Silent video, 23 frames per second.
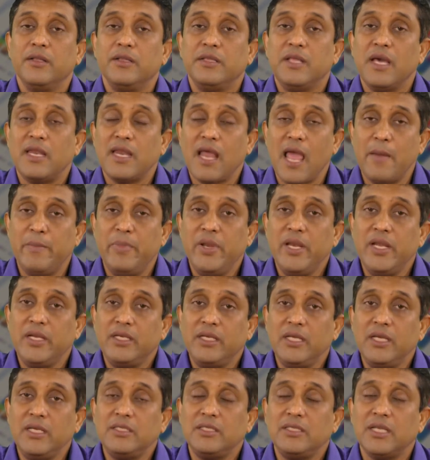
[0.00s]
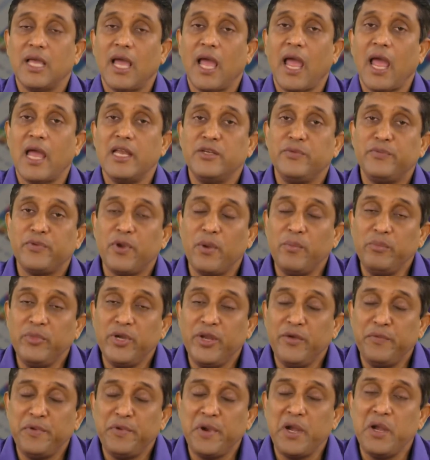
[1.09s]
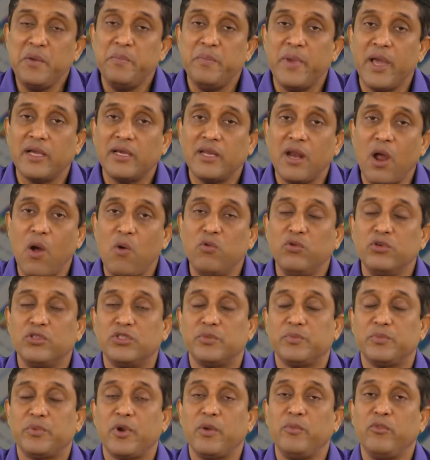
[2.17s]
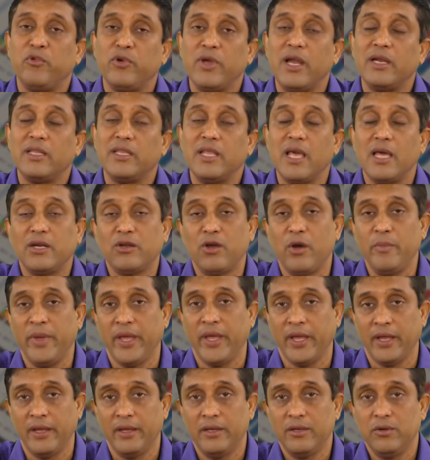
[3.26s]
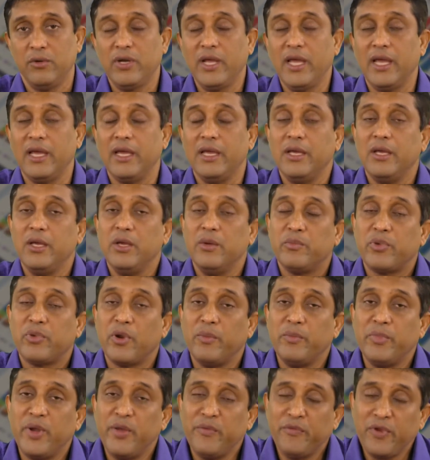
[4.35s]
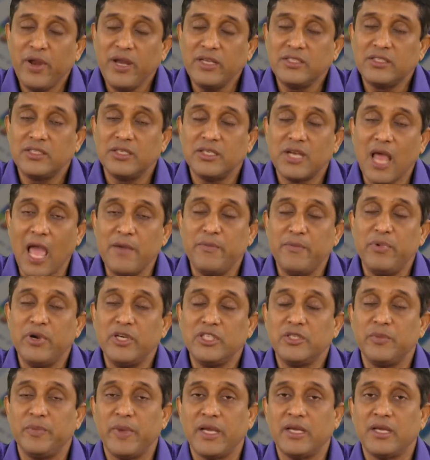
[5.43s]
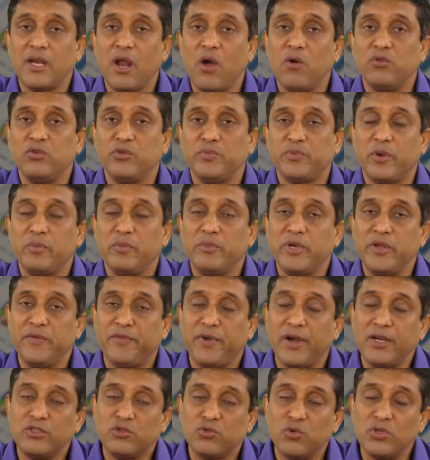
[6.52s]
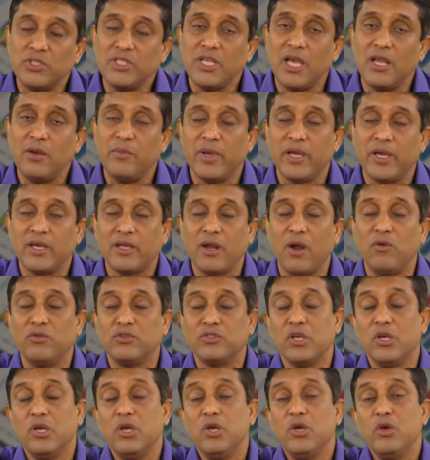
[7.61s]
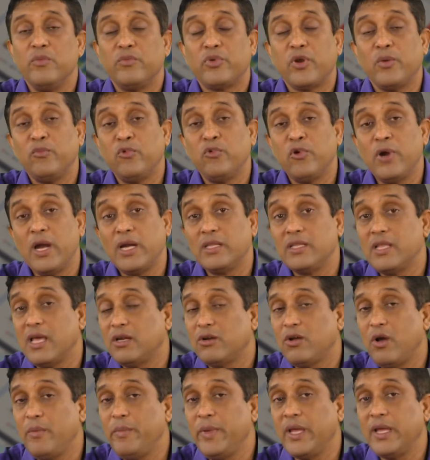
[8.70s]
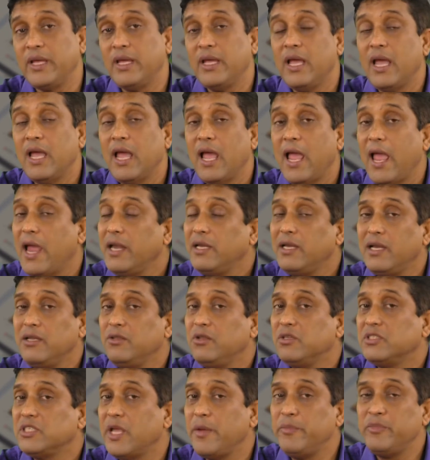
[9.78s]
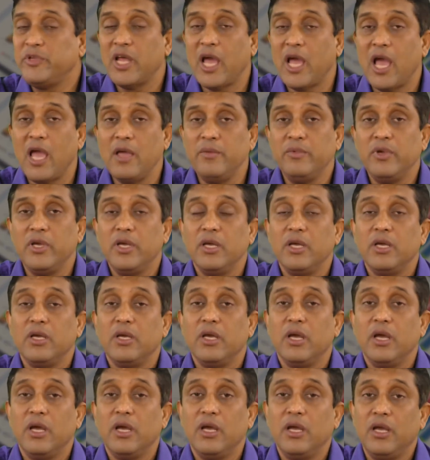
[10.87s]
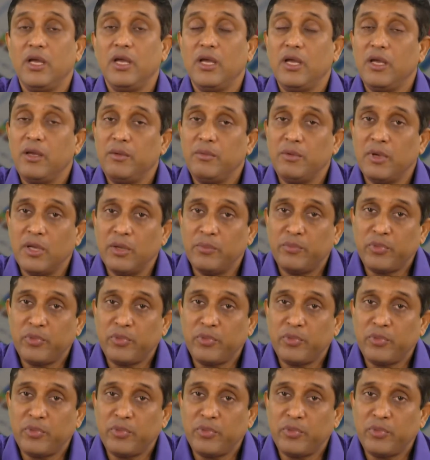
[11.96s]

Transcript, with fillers: their abilities and from different backgrounds from where they are coming. Okay. From different diverse background, from different social backgrounds from where they are coming. And at the same time, uh, uh